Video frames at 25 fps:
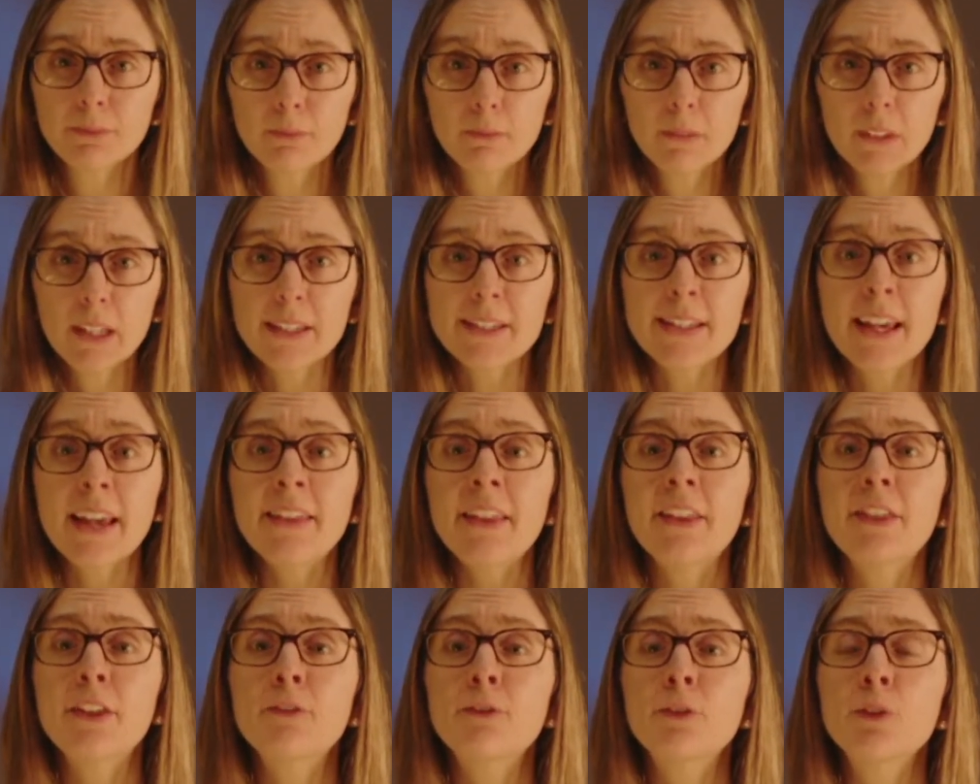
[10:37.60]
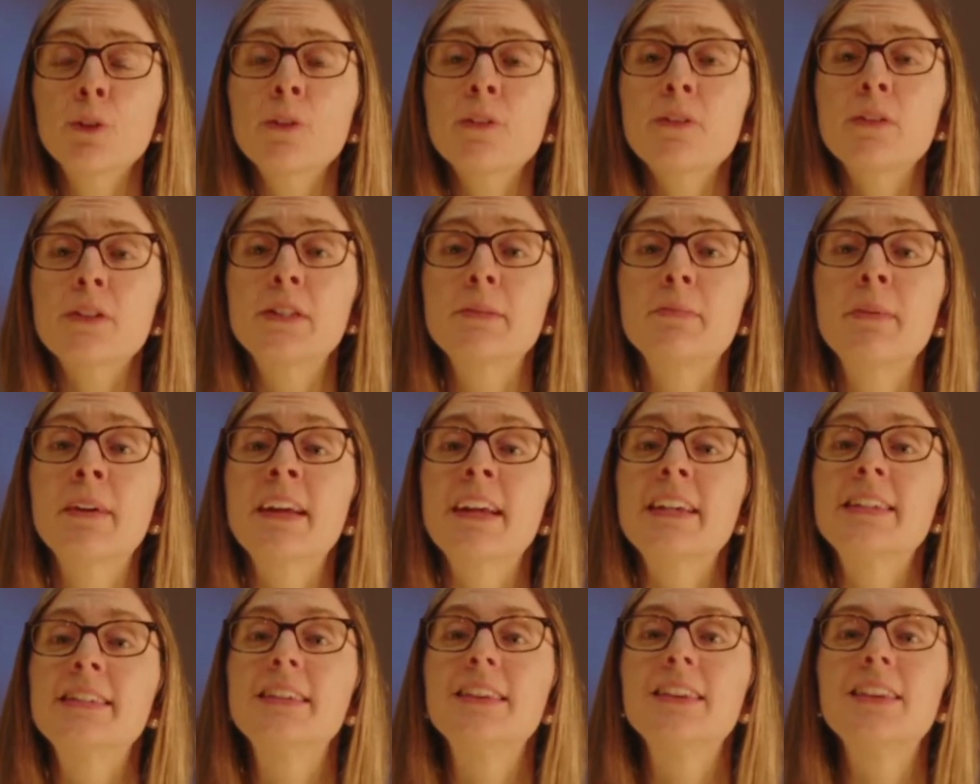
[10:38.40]
saying that the fruit of the
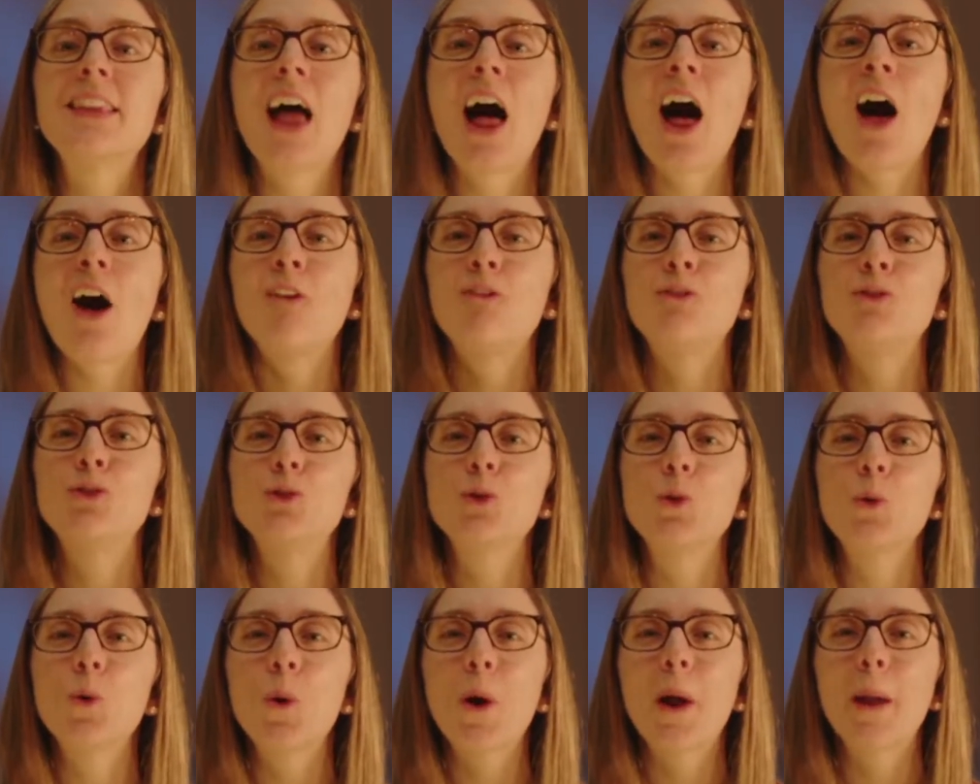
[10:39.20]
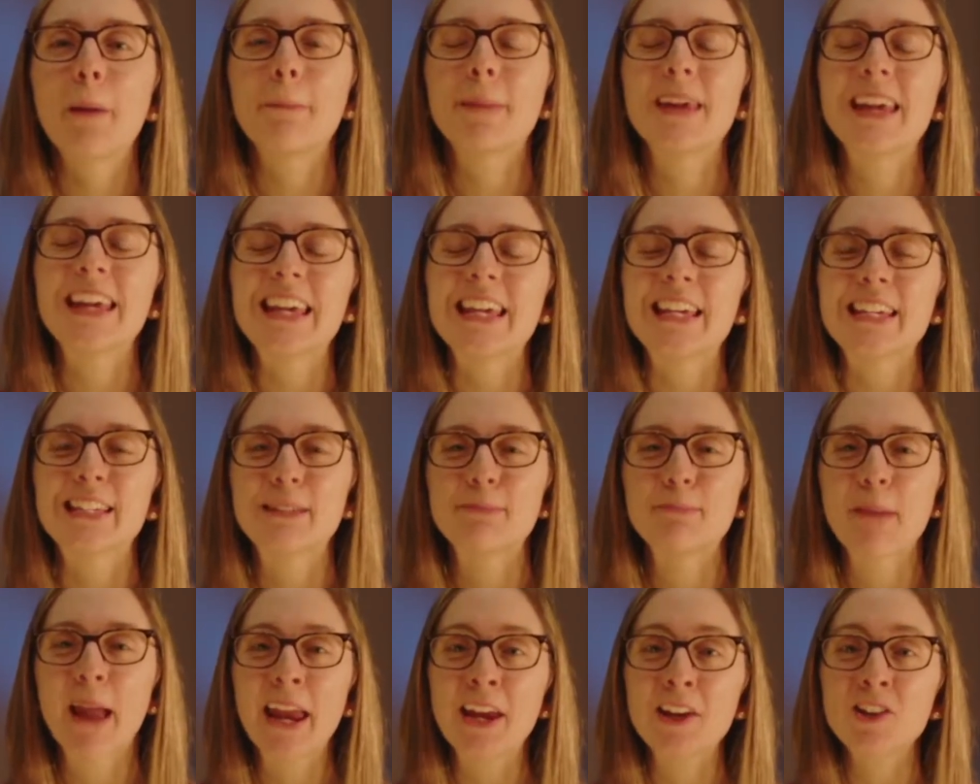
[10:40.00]
Spirit is love, joy, peace,
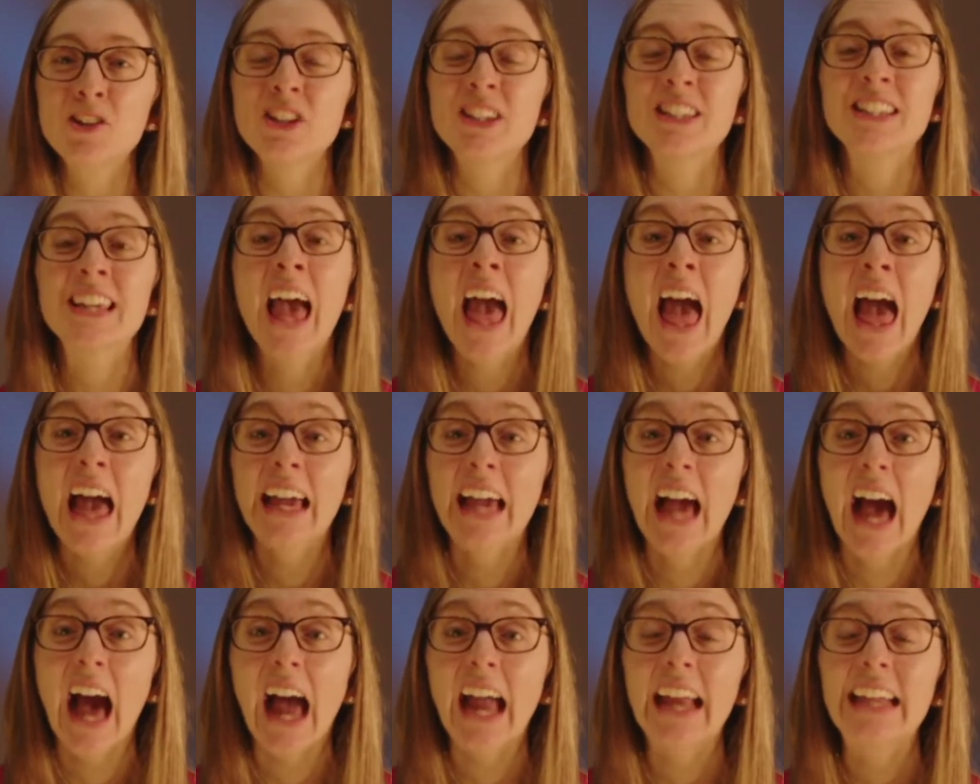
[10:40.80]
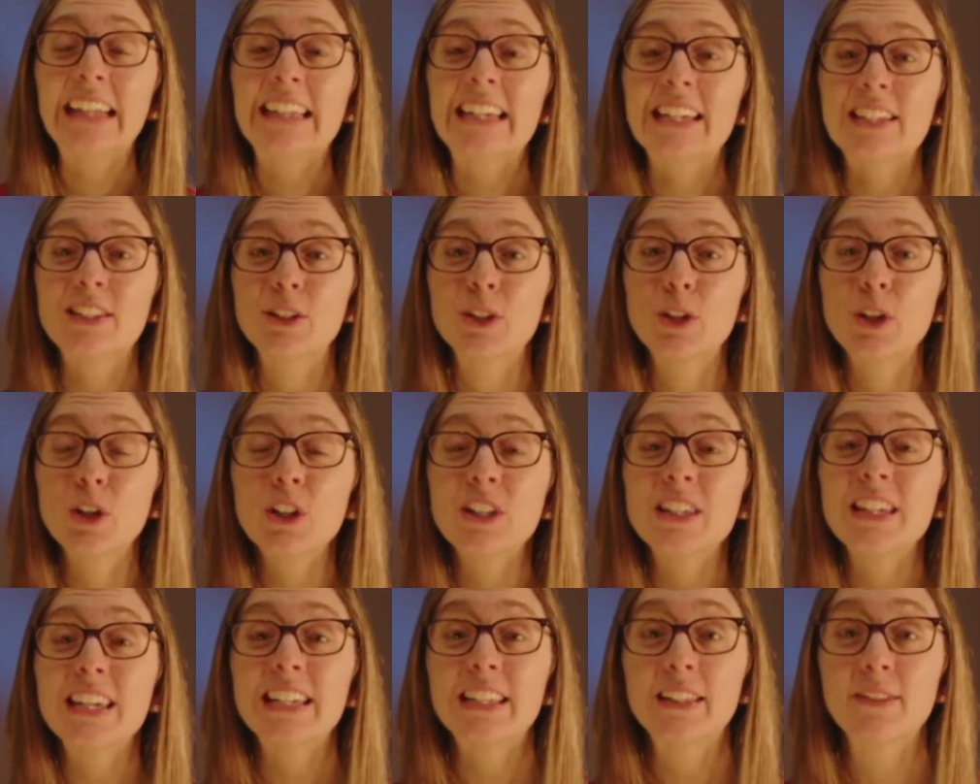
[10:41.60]
patience, kindness,
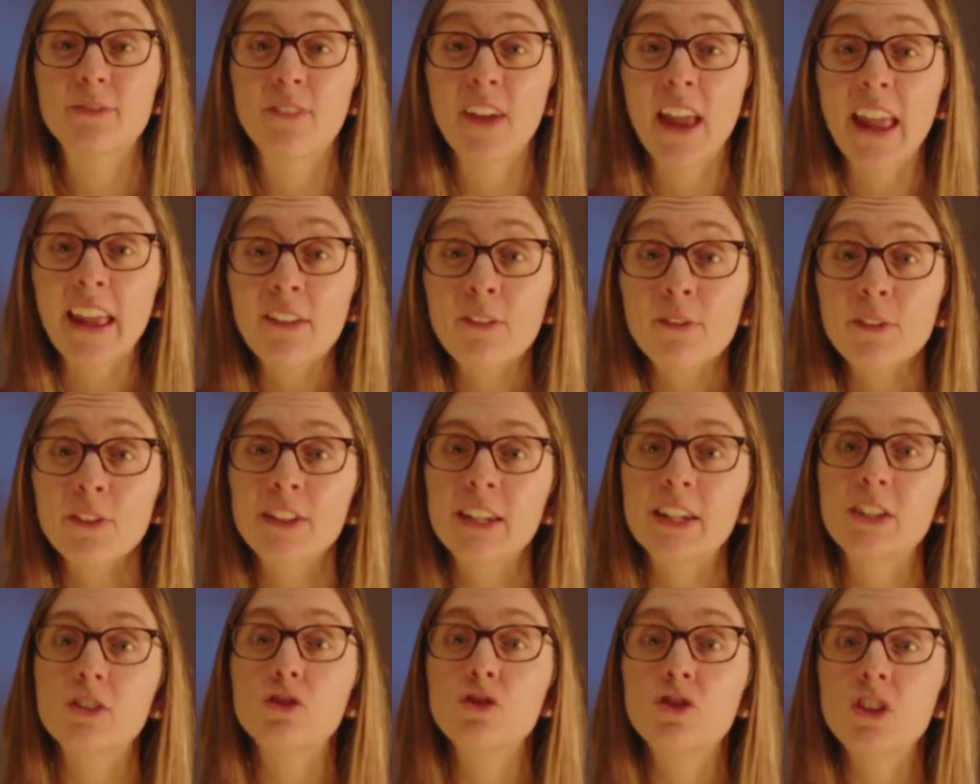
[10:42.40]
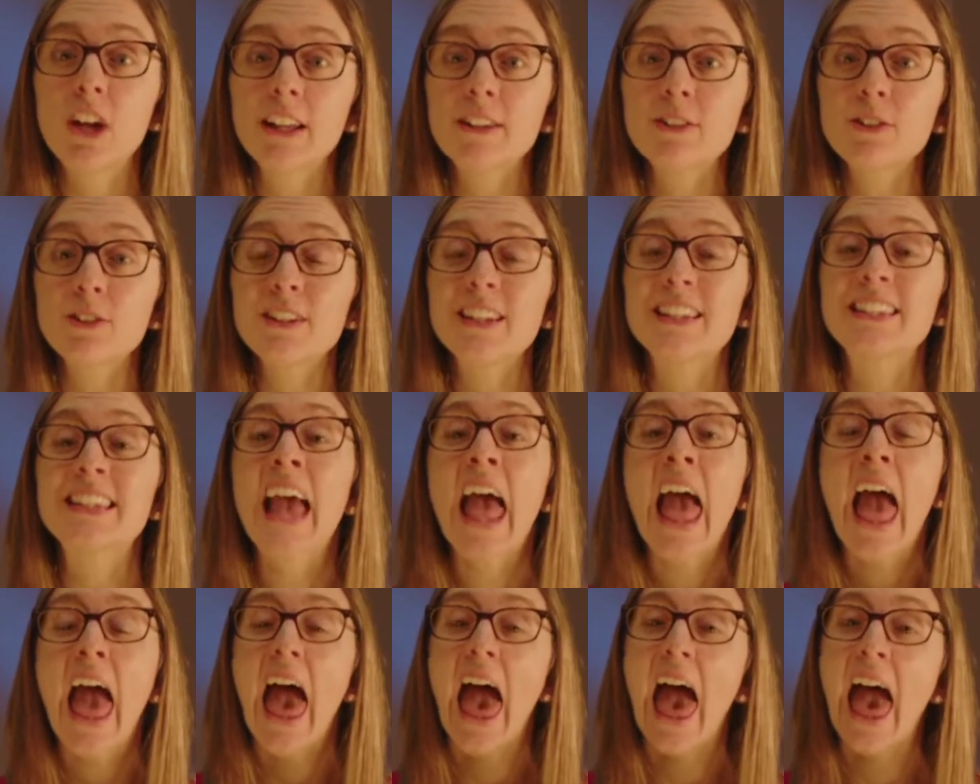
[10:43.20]
goodness, faithfulness, gentleness,
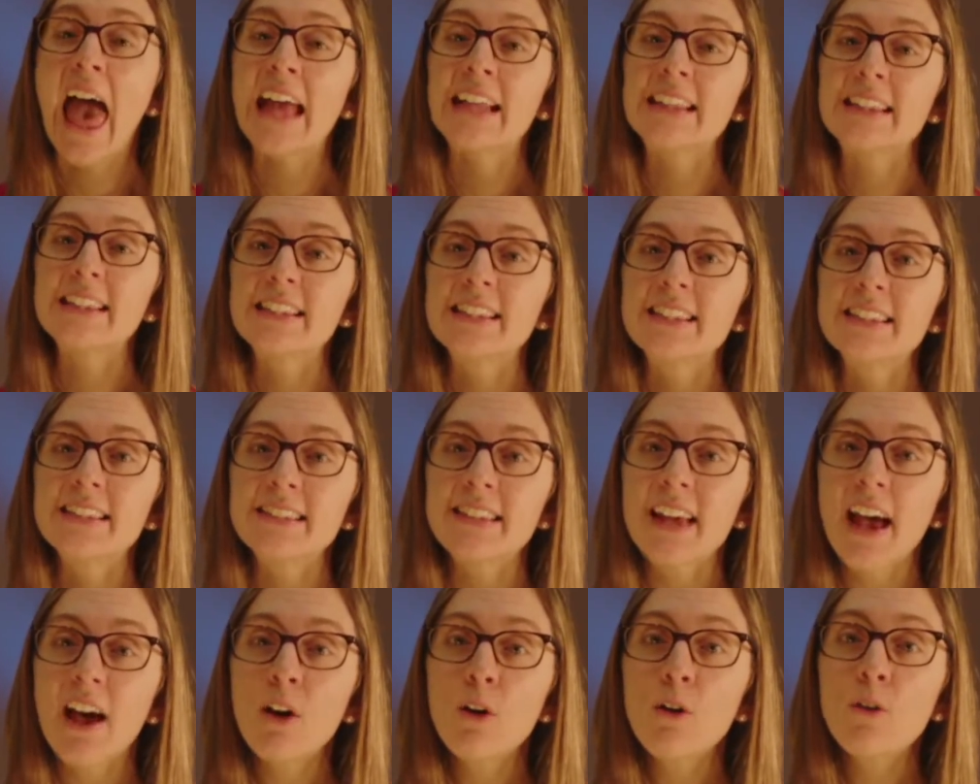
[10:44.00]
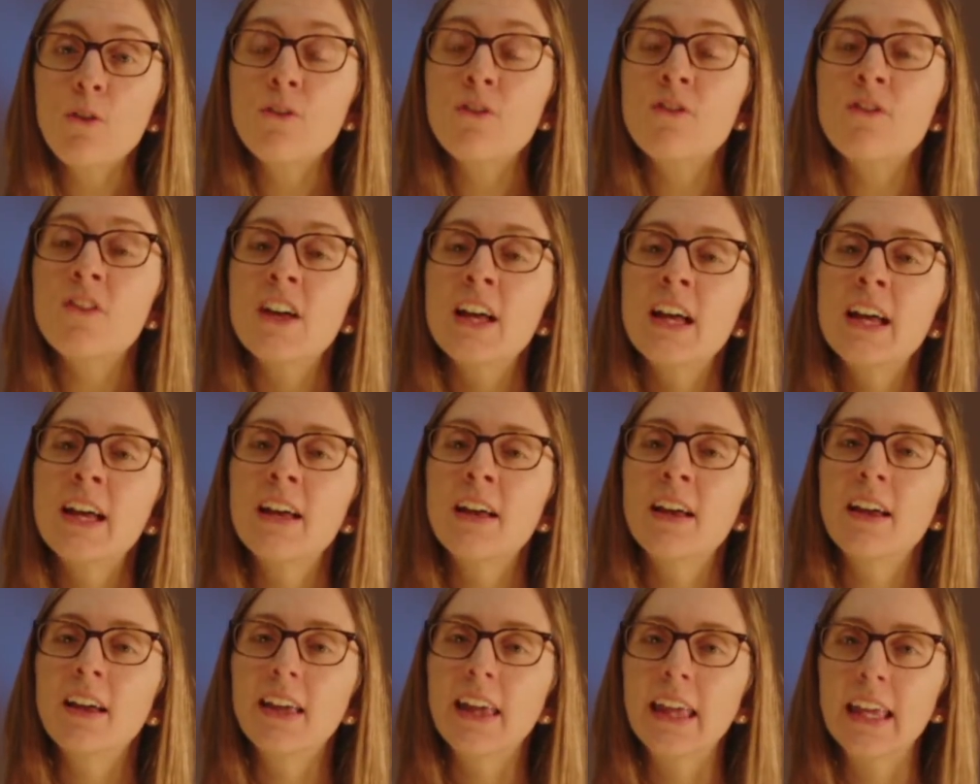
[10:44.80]
and self
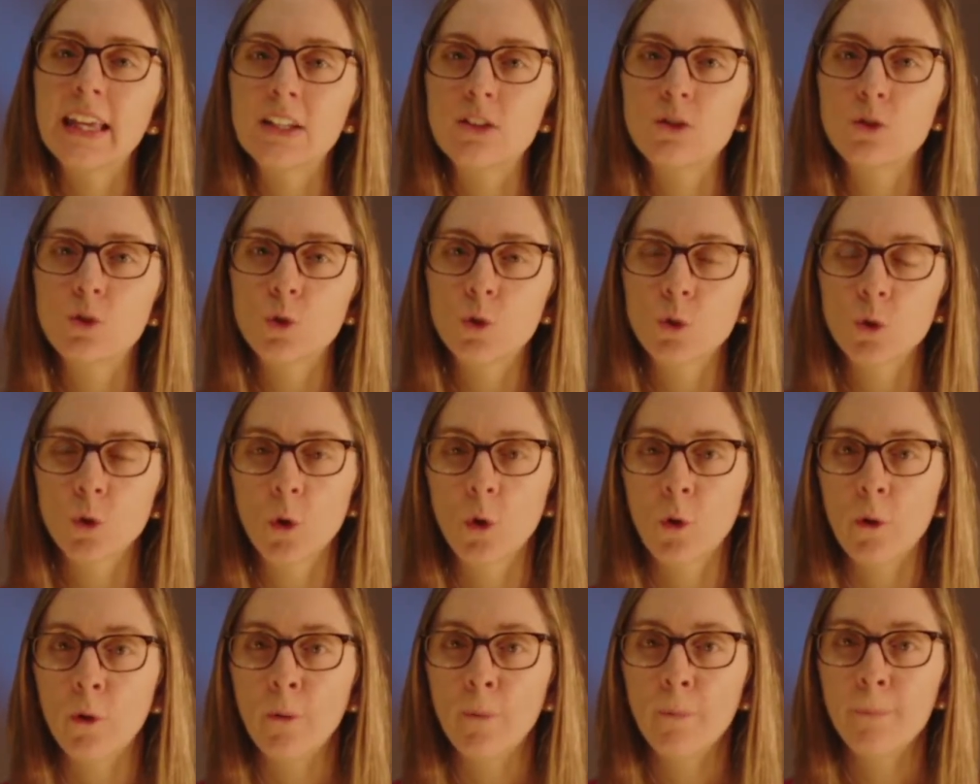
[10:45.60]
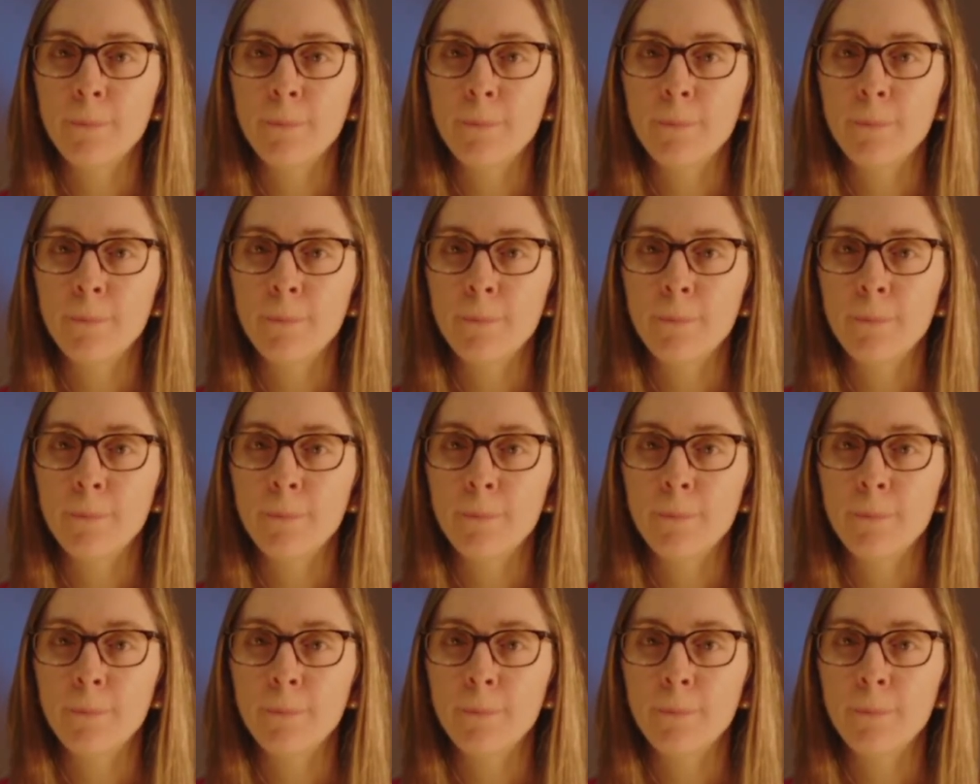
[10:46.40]
control.